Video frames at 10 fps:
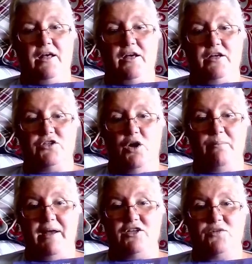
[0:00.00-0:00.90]
Tom
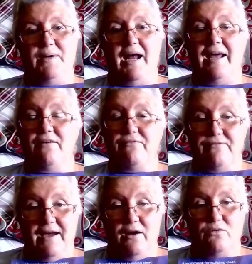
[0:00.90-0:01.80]
Benjamin, I have
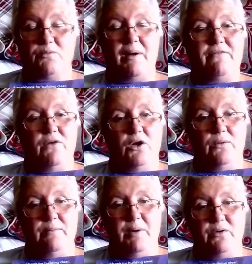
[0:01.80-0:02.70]
found by
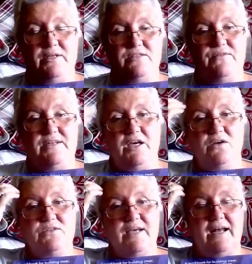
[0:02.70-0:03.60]
following both his
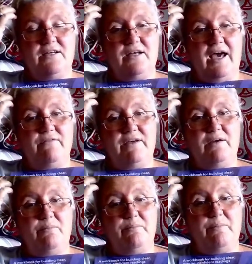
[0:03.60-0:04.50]
videos and having
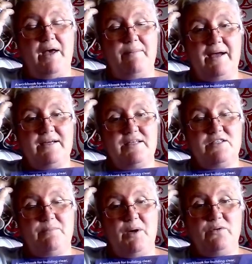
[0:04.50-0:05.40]
access
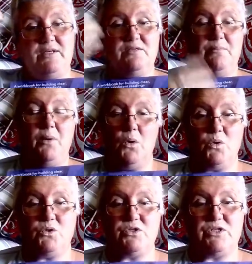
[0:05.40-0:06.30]
to both his
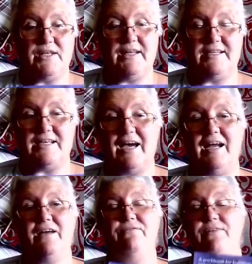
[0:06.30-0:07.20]
books, that I
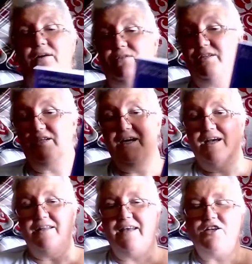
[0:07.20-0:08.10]
have found that
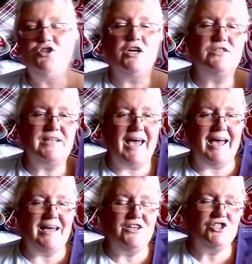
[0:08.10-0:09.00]
they just
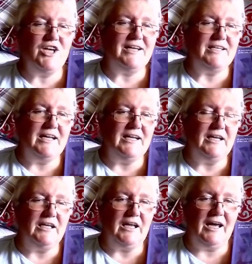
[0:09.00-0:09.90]
shed a
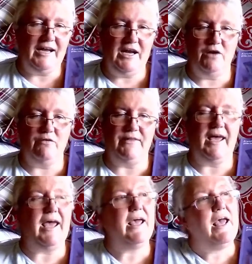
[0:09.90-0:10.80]
little light here and
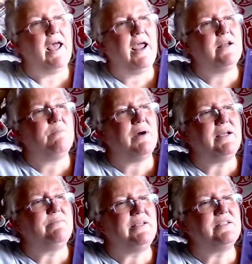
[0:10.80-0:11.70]
there. It
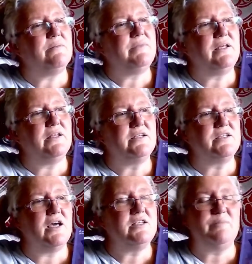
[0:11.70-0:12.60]
might be something that
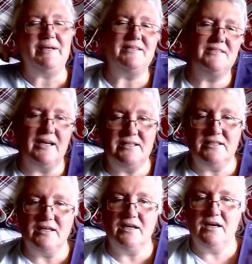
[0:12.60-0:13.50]
has been sat
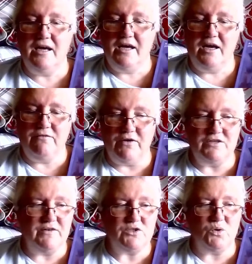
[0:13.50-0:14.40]
in front
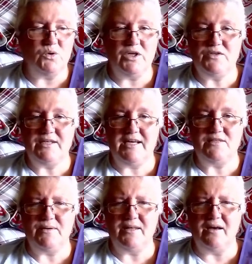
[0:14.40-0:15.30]
of us all those years,
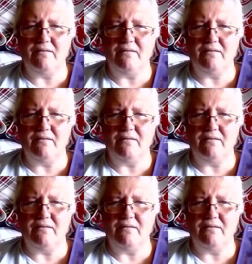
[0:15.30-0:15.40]
and we think,